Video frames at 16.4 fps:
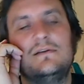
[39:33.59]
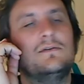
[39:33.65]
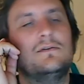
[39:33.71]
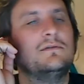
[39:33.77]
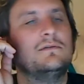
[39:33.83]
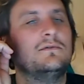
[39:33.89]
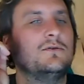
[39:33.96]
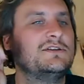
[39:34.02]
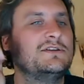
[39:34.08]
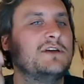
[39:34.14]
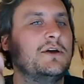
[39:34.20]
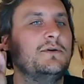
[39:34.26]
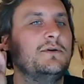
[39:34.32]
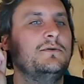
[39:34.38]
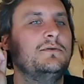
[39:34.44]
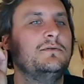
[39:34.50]
or
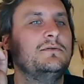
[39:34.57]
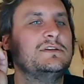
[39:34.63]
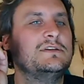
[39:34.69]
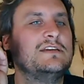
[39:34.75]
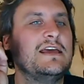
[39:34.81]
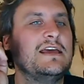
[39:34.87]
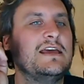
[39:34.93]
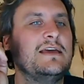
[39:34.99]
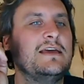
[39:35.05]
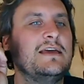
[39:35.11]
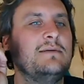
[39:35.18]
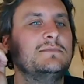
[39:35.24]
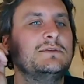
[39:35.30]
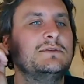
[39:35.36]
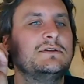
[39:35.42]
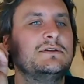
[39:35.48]
so
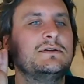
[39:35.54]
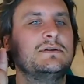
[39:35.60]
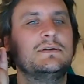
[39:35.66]
teams